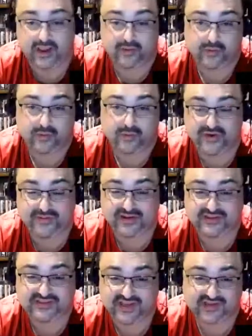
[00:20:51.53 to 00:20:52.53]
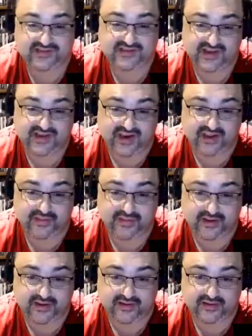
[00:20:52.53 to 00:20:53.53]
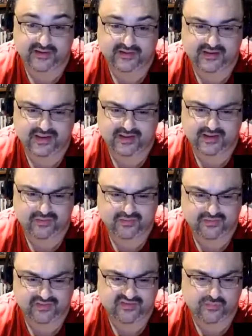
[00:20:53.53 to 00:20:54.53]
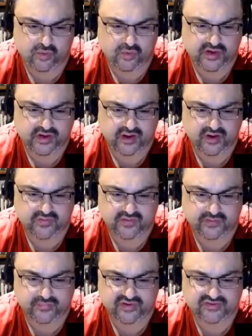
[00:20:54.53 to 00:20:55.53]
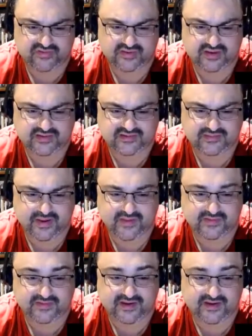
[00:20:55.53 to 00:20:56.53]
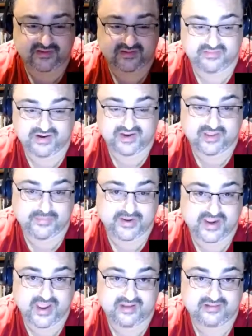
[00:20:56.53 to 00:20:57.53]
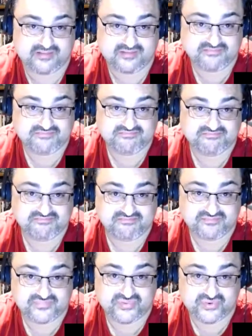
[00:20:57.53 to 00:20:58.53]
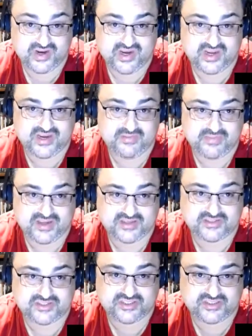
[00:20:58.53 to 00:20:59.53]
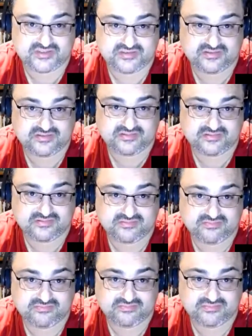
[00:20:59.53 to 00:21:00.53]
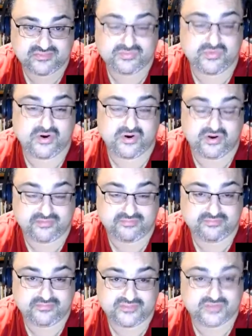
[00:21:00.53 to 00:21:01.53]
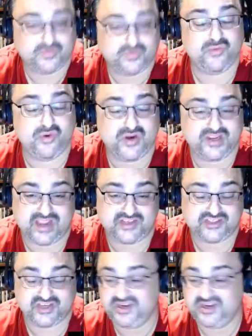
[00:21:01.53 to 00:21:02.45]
pretty much yesterday, I think, or this morning, I got the press release about Nintendo Direct coming out pretty much tomorrow morning, actually.